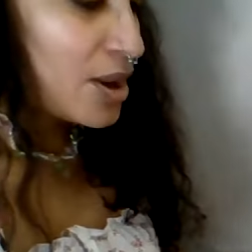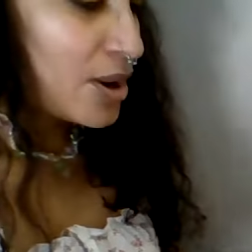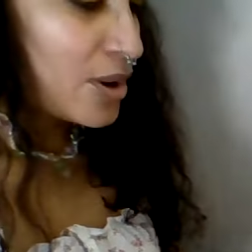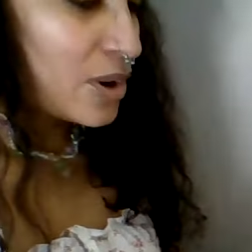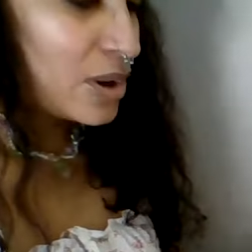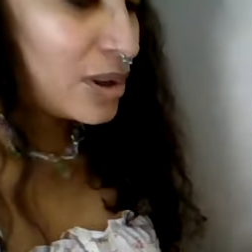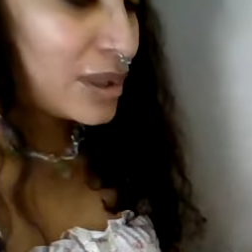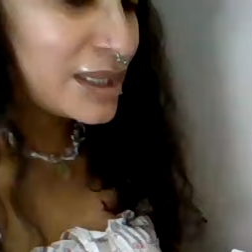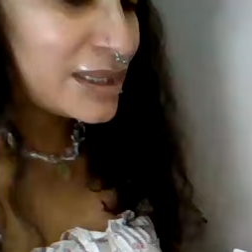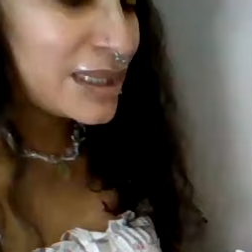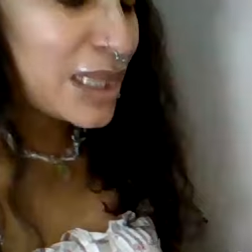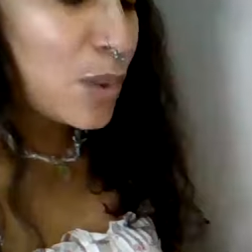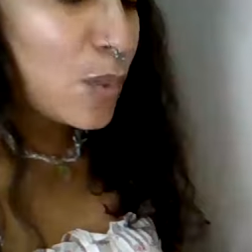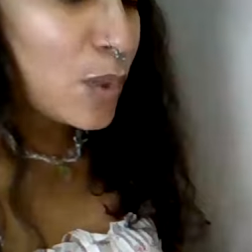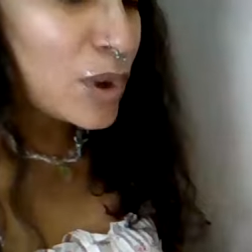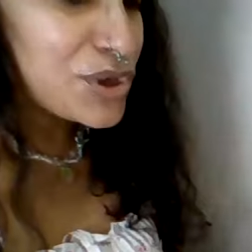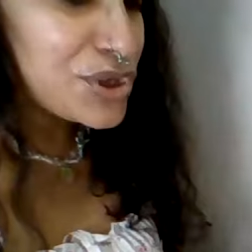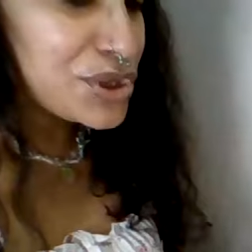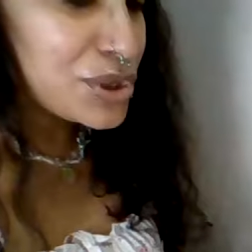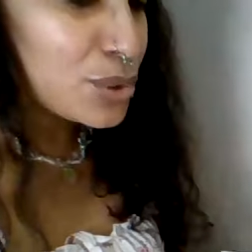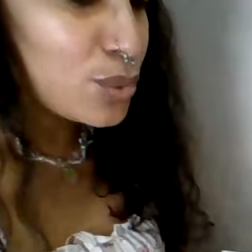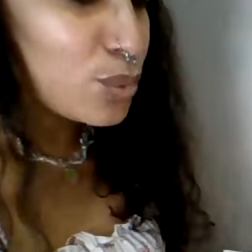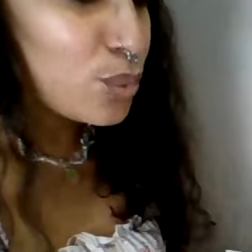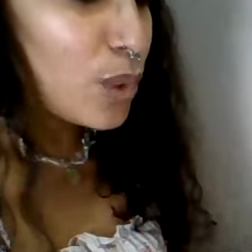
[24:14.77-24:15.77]
Or like they
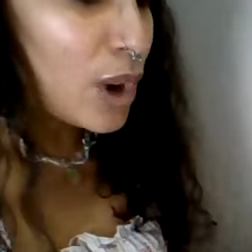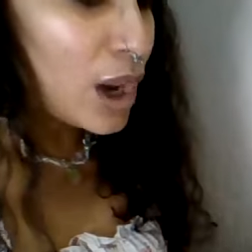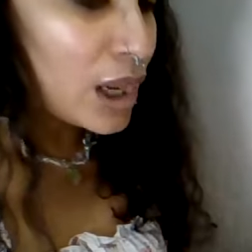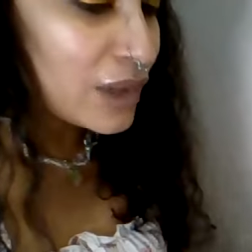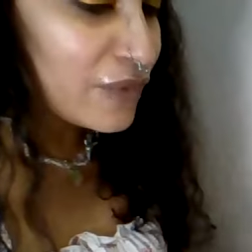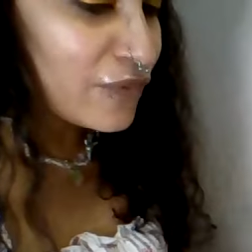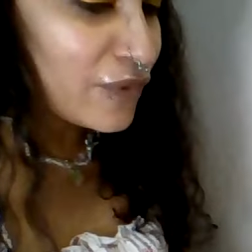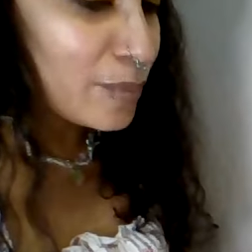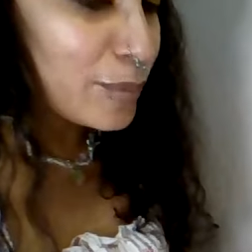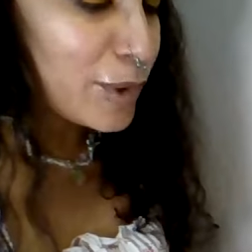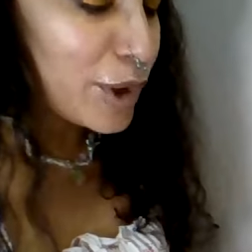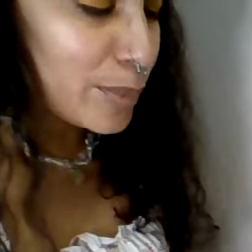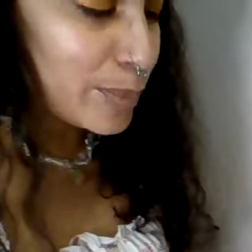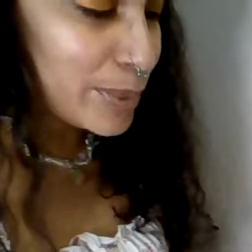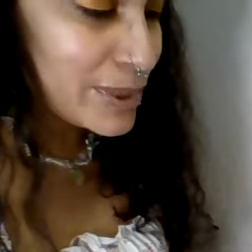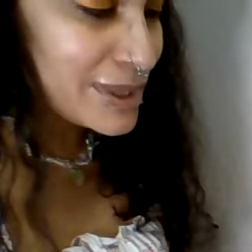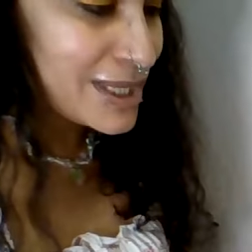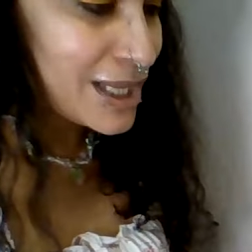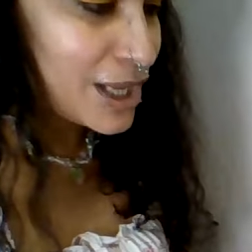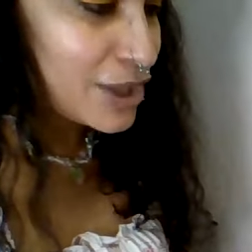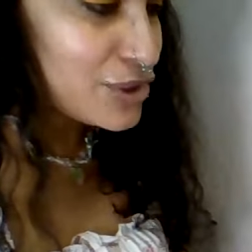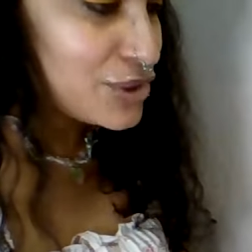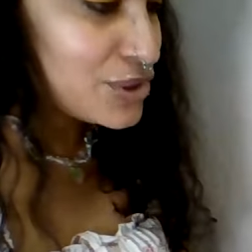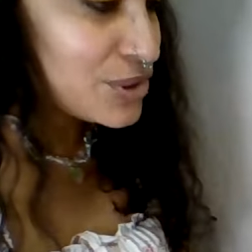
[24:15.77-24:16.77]
want you to run from your
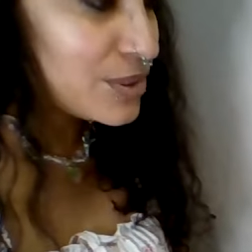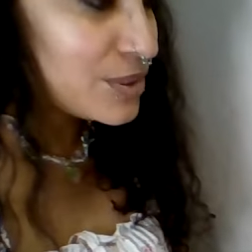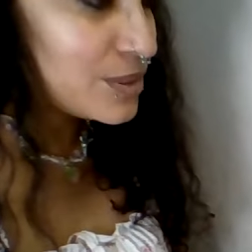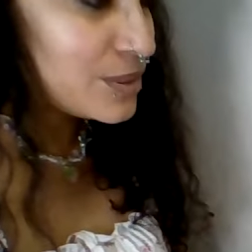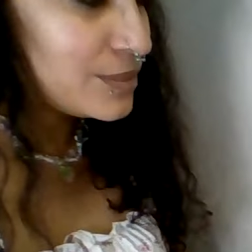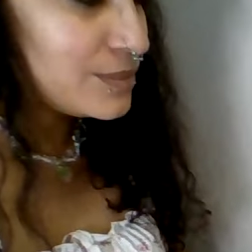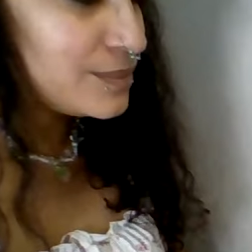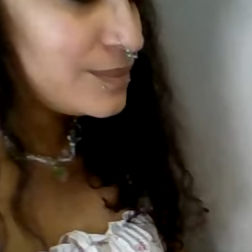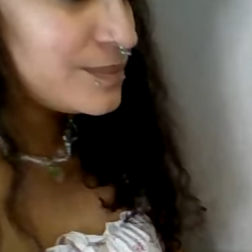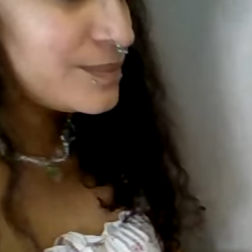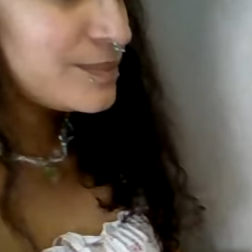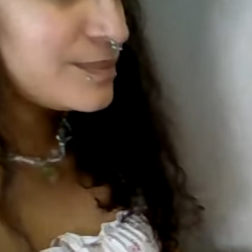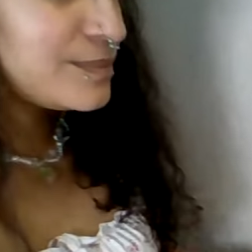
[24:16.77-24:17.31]
potential.